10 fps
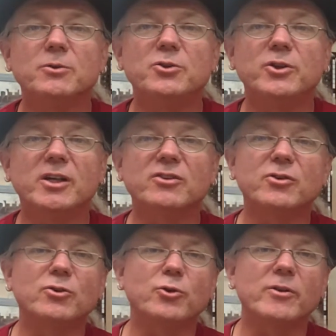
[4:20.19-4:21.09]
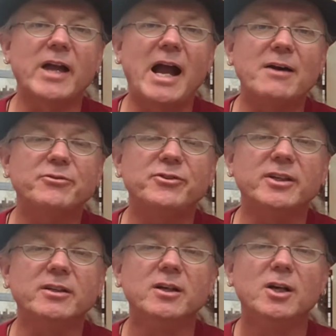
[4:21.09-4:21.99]
which you could consider sort of the half
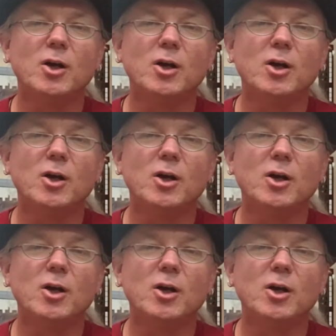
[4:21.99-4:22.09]
scene,